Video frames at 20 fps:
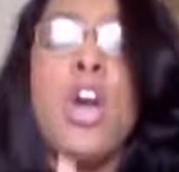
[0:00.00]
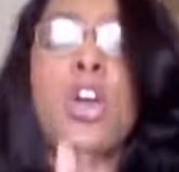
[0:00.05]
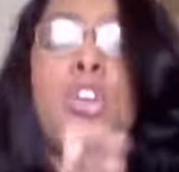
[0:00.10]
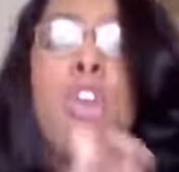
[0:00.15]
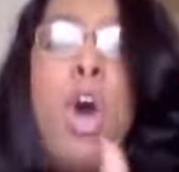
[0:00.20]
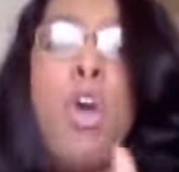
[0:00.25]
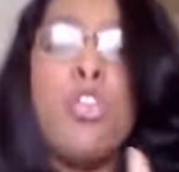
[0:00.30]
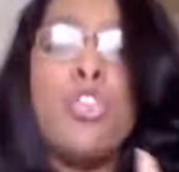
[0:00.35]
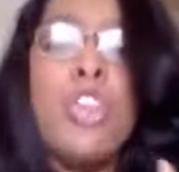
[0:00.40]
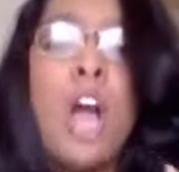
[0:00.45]

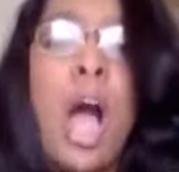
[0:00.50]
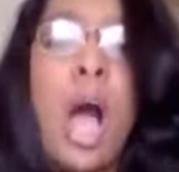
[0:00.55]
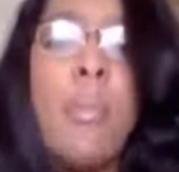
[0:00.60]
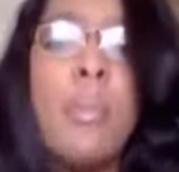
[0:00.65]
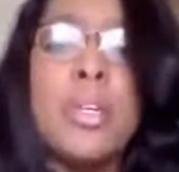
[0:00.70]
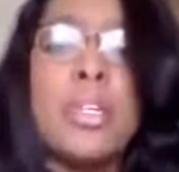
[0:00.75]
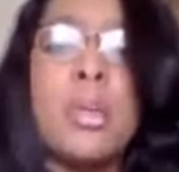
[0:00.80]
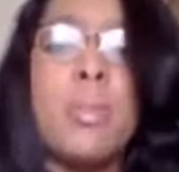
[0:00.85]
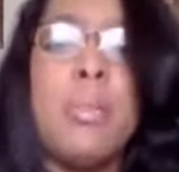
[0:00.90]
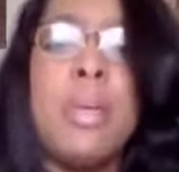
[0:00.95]
Your
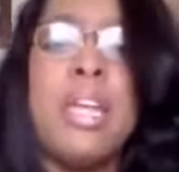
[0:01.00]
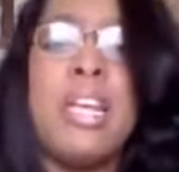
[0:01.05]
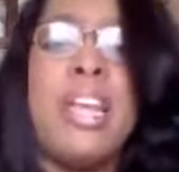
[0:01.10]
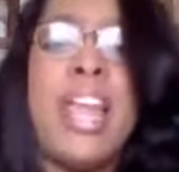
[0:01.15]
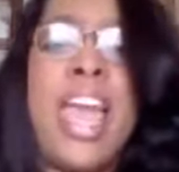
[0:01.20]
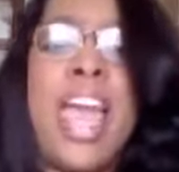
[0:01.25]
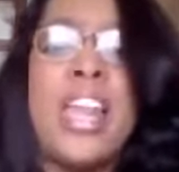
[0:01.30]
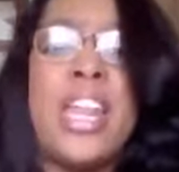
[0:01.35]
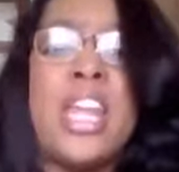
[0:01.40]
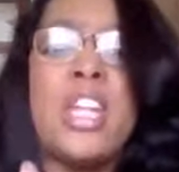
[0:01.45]
job is to be
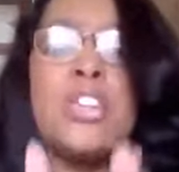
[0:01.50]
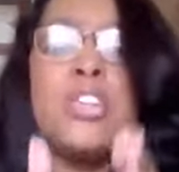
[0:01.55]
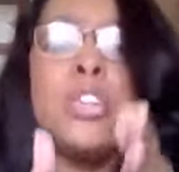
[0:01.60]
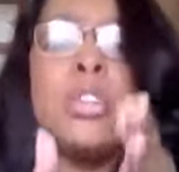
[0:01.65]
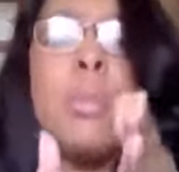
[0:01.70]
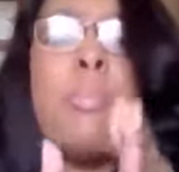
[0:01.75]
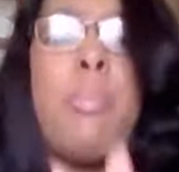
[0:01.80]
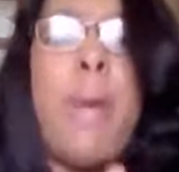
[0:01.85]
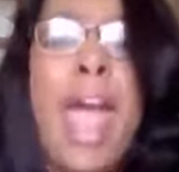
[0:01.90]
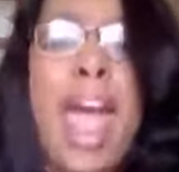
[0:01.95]
led into
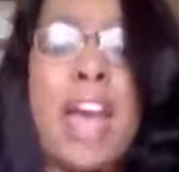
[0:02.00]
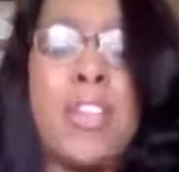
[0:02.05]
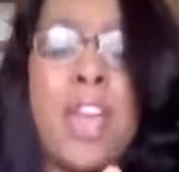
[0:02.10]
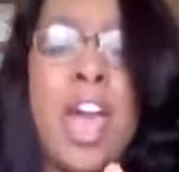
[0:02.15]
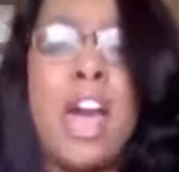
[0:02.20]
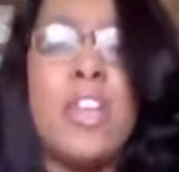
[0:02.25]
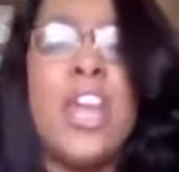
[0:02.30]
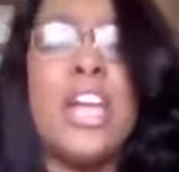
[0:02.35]
the path.